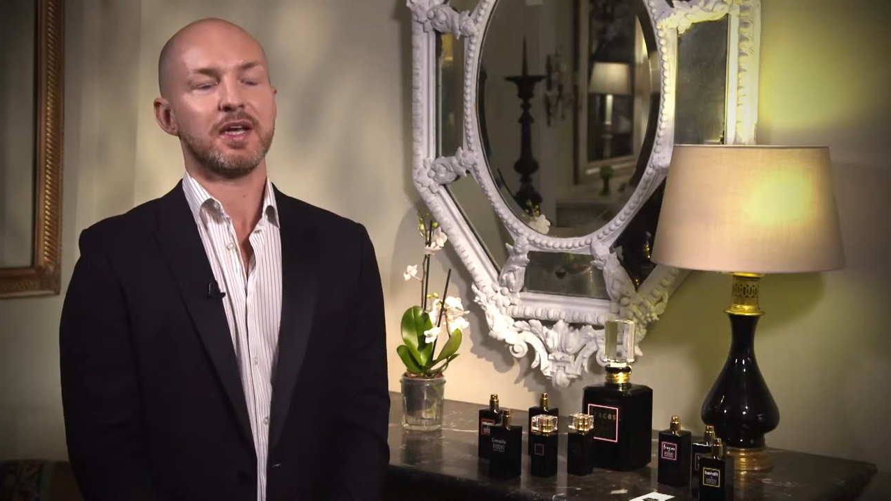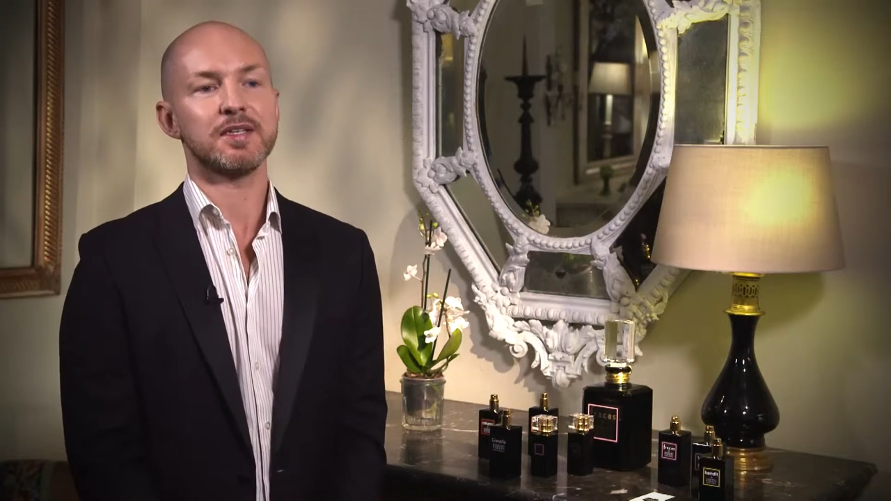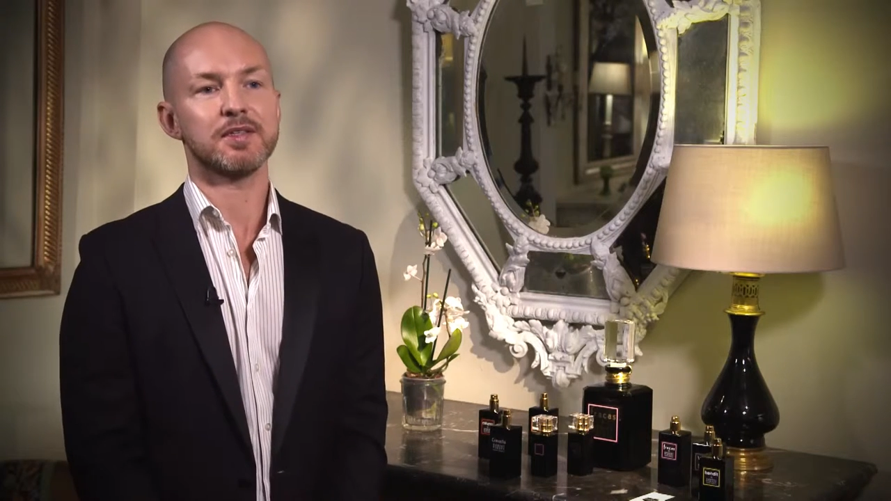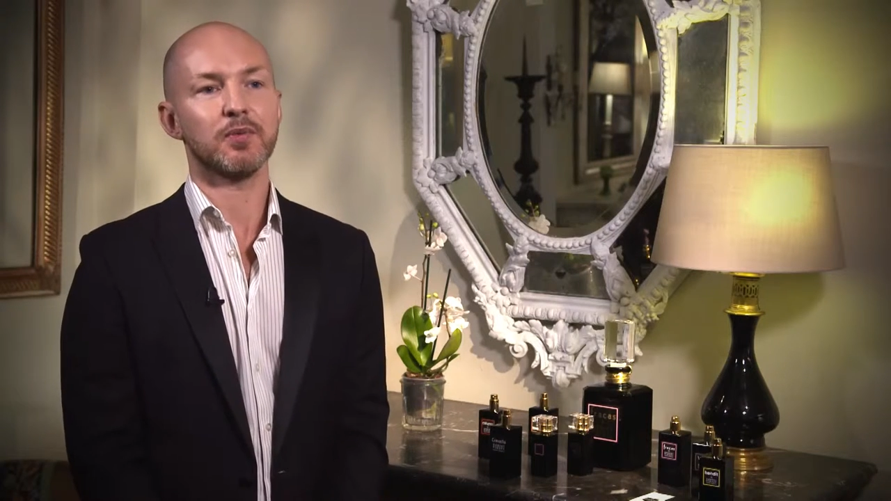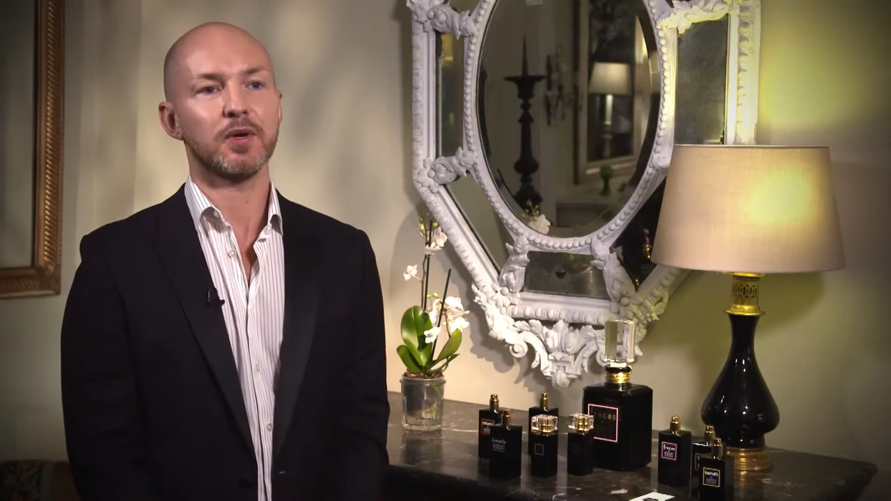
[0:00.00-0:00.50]

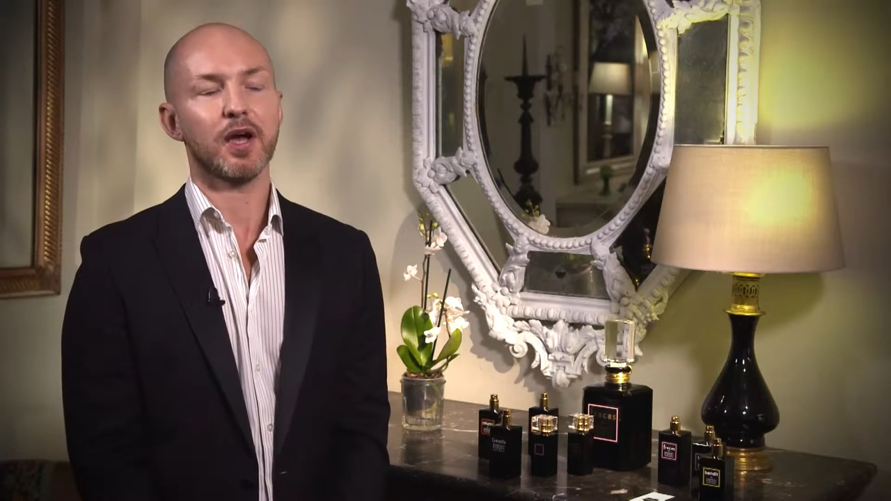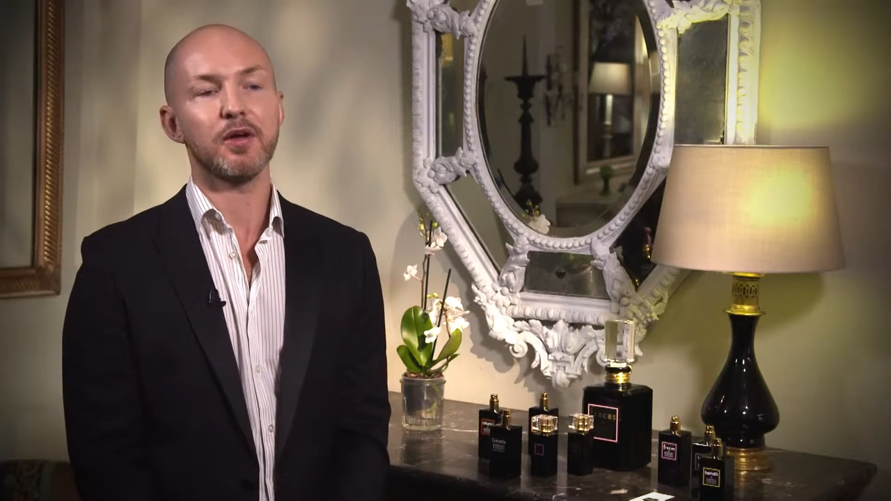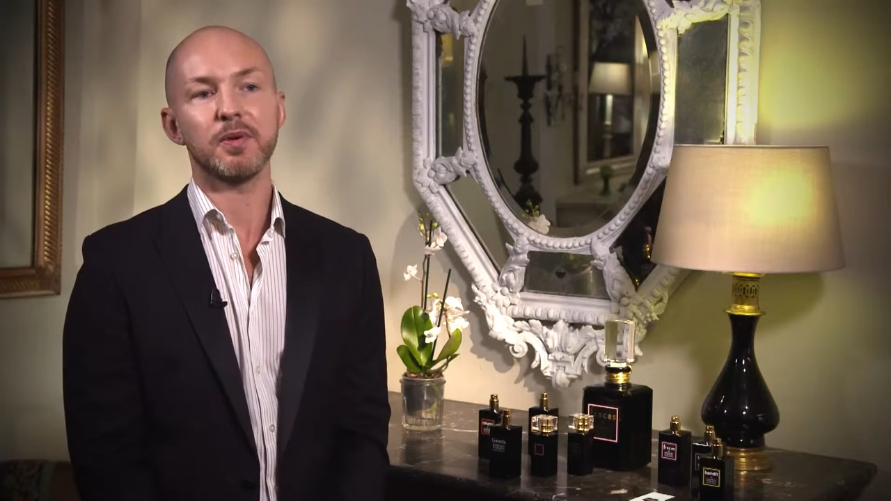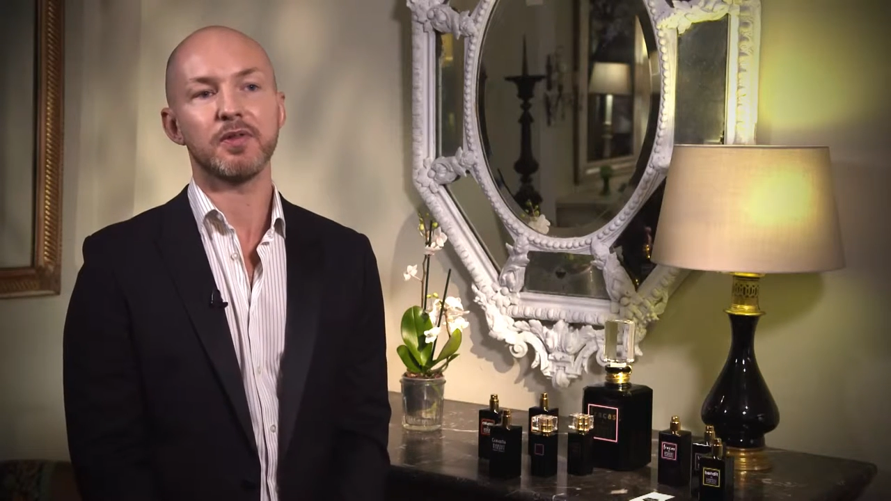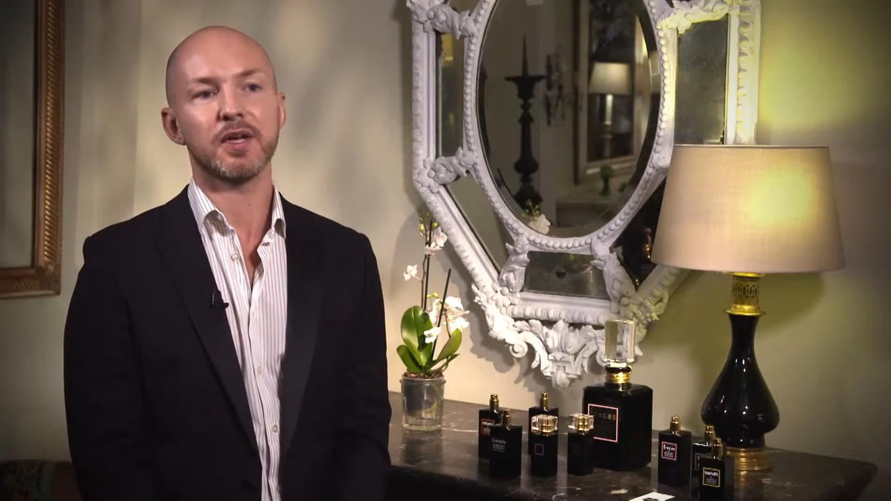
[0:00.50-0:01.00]
is that we
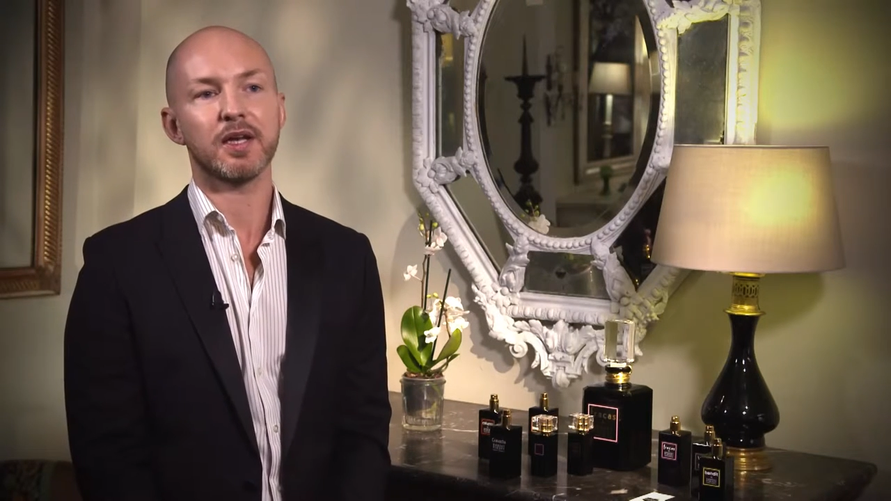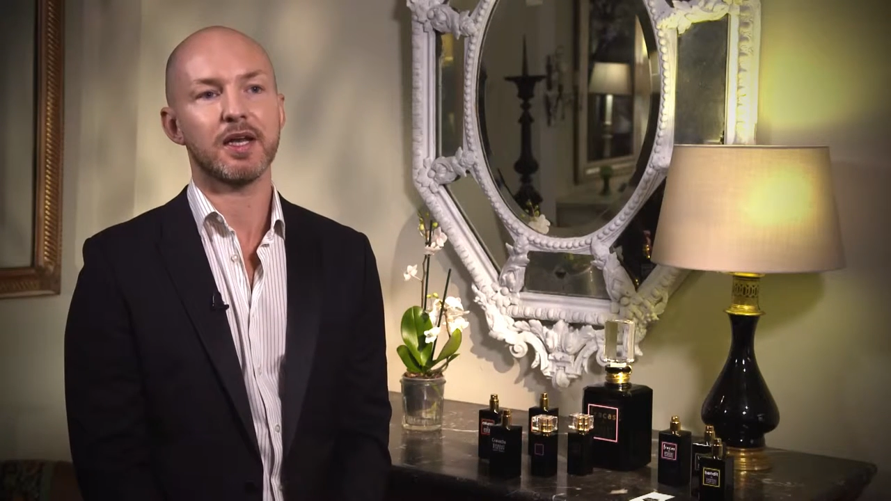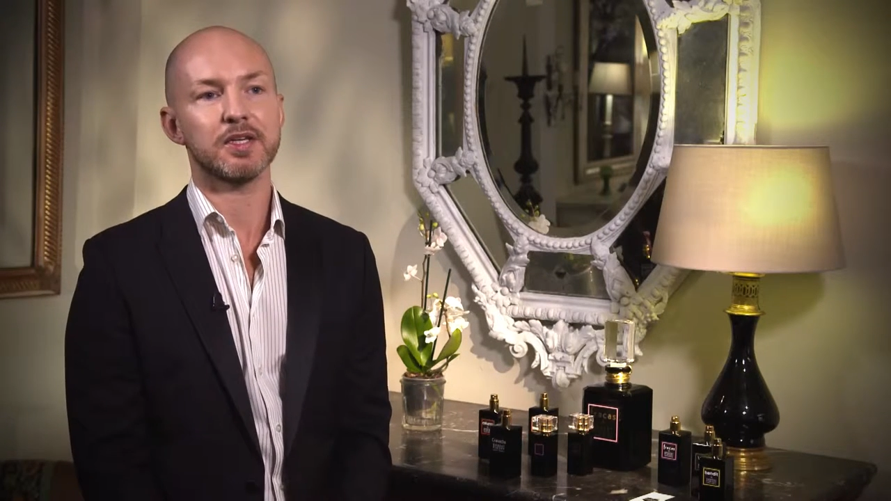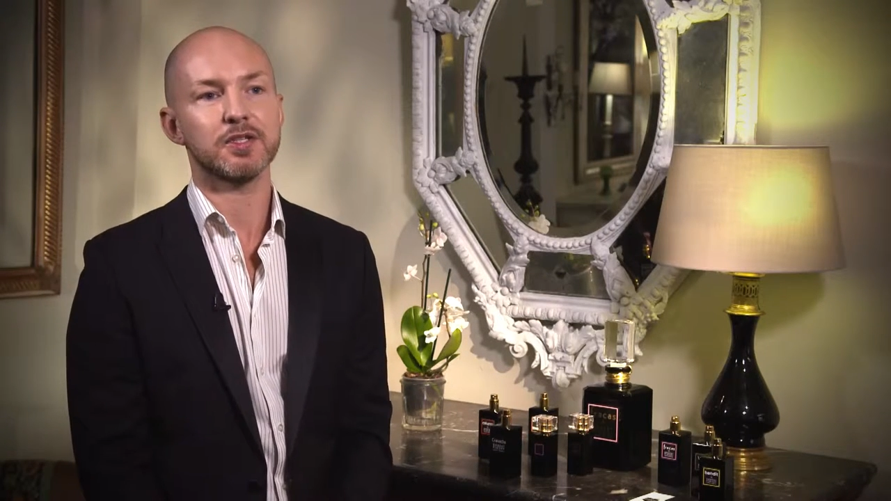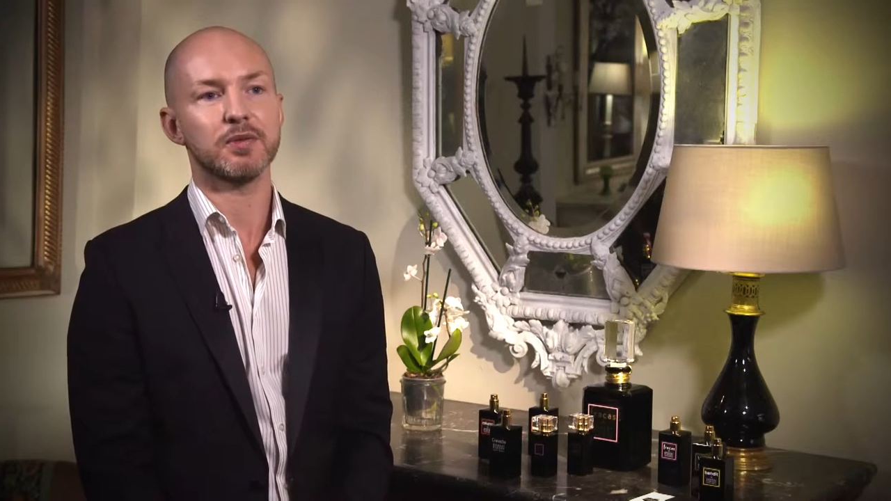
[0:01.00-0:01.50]
open the
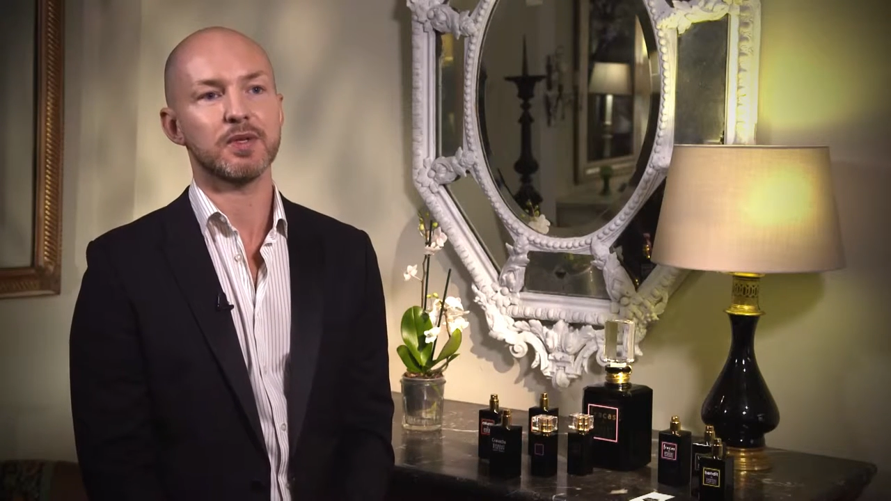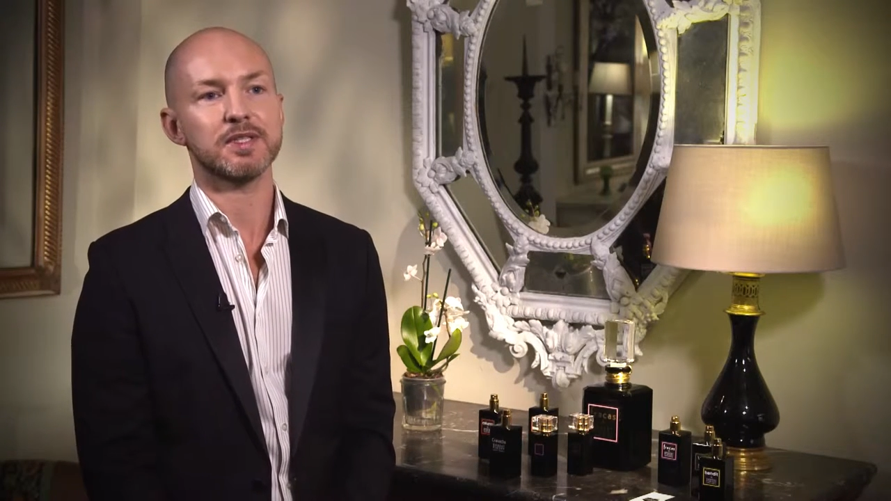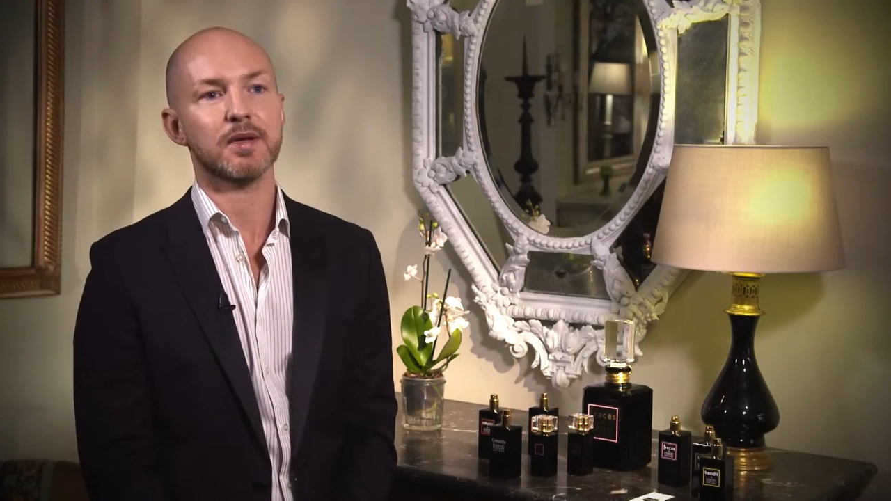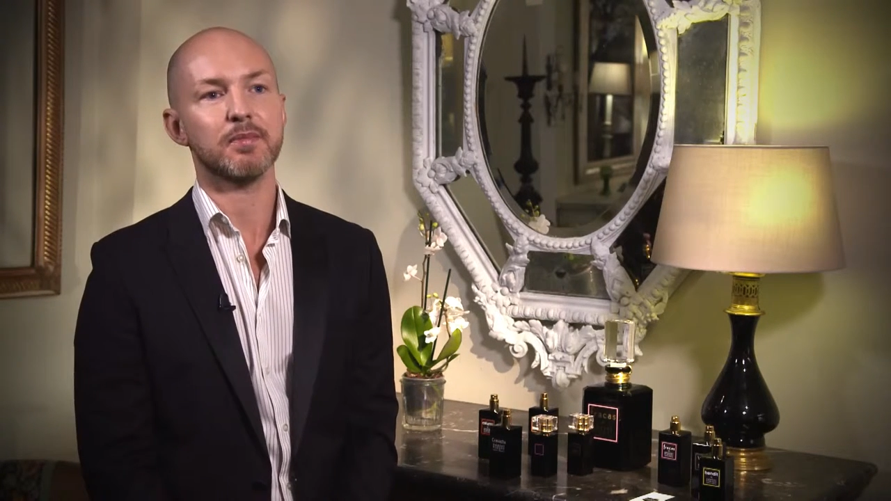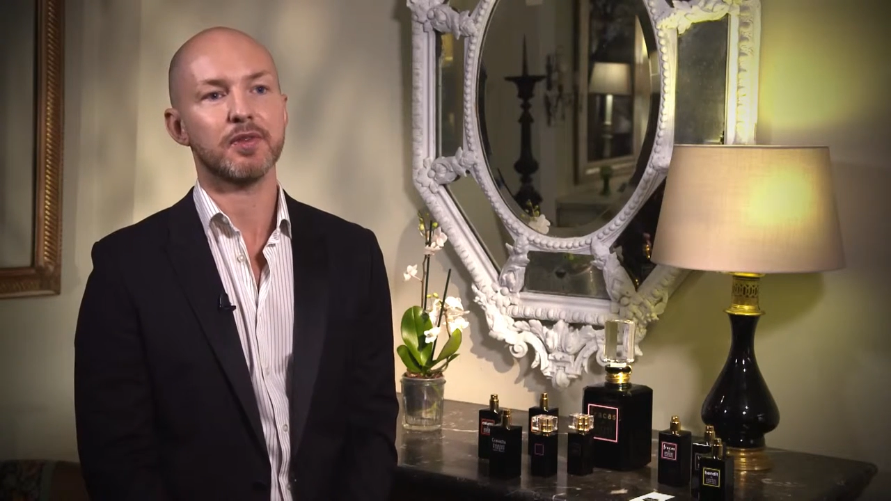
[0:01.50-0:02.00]
collection with
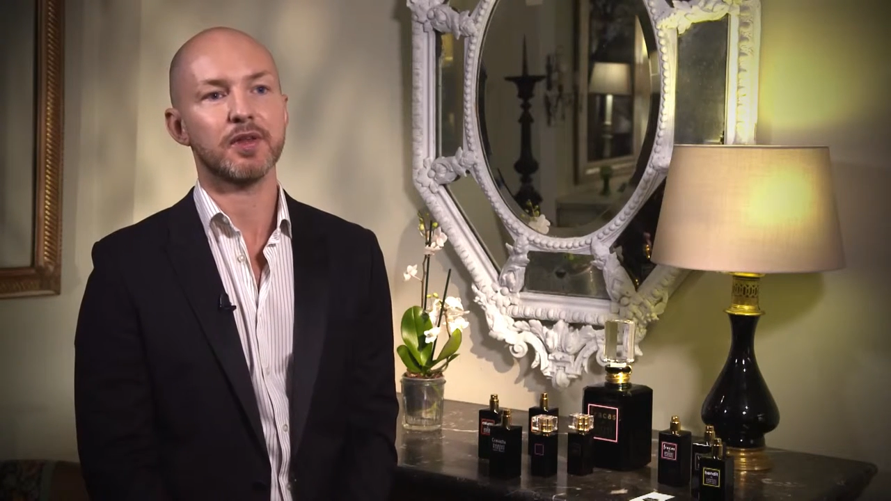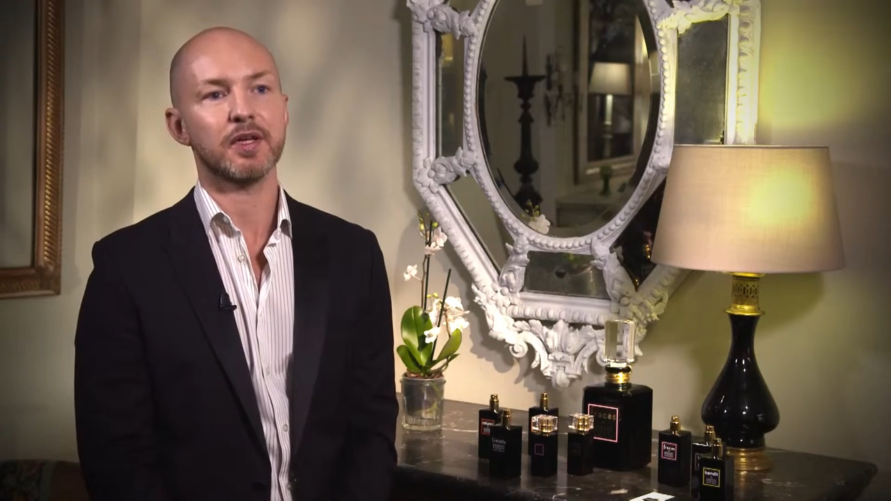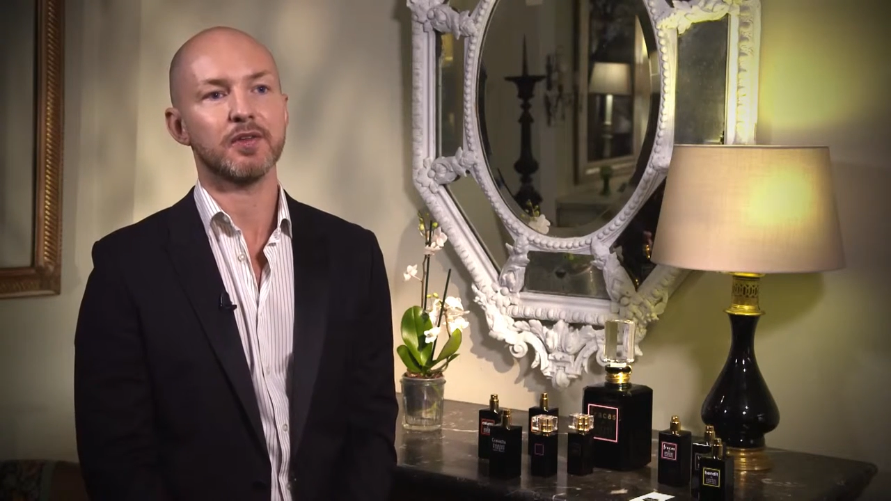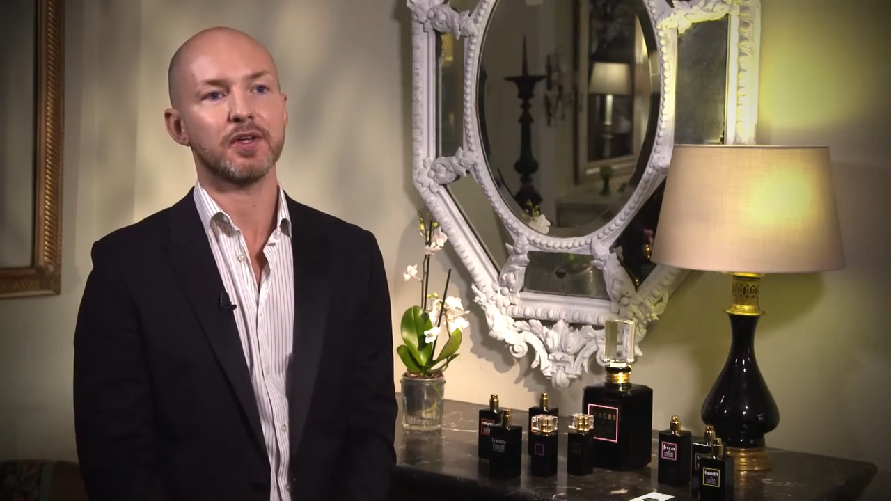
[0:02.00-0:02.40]
something